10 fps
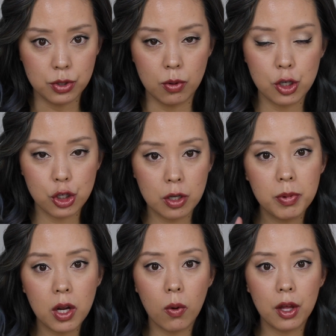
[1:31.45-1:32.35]
So it should
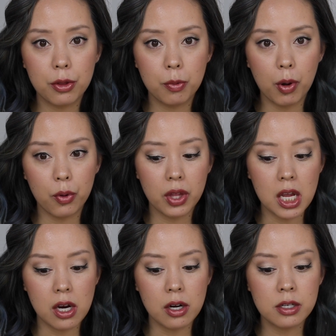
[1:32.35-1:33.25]
be going through both
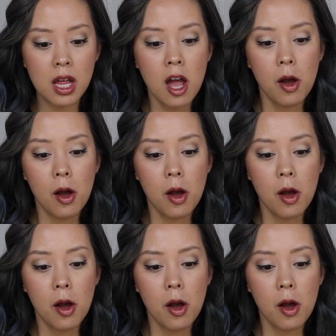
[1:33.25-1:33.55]
ears,